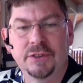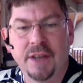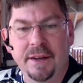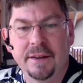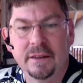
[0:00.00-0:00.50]

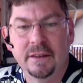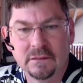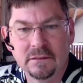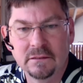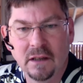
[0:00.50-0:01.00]
data
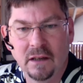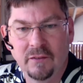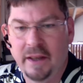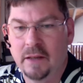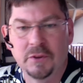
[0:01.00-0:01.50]

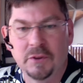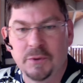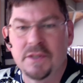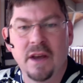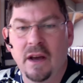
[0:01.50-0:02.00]
available
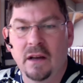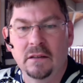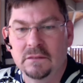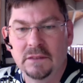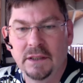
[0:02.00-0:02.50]
to us now.
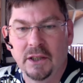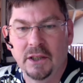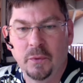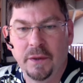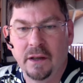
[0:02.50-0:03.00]

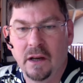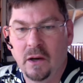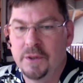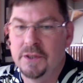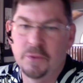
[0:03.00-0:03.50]
We can
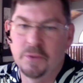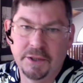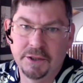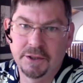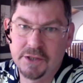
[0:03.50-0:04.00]
go into
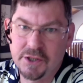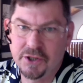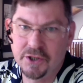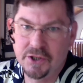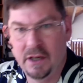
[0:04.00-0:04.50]
Twitter and
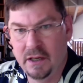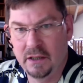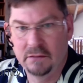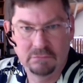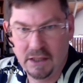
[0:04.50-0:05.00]
search
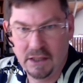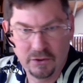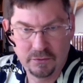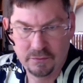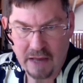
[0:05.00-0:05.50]
on,
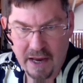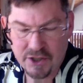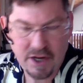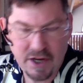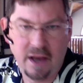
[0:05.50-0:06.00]

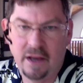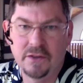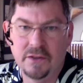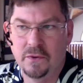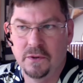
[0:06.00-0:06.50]

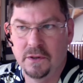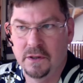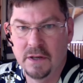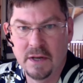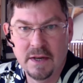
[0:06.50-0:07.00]
hashtags,
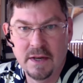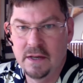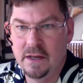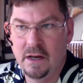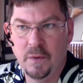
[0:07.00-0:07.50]
or,
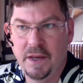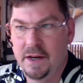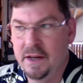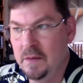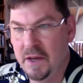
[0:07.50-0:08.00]
we get
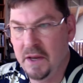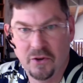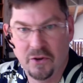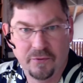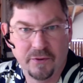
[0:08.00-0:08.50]
an
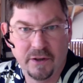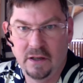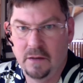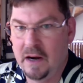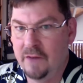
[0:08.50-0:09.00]
email
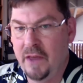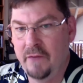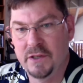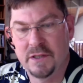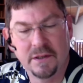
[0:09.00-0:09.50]
from our
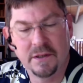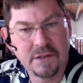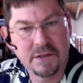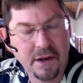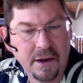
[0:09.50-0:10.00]
favorite sales
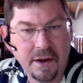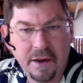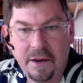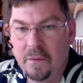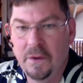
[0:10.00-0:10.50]

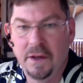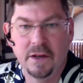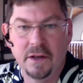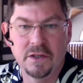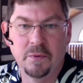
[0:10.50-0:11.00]
guy, we
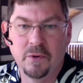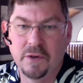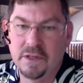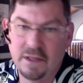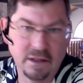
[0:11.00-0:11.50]
get a
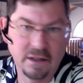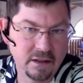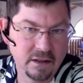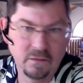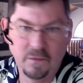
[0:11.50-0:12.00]
support
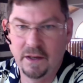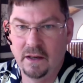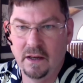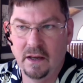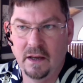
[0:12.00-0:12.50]
ticket, we
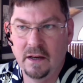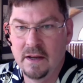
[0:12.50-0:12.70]
get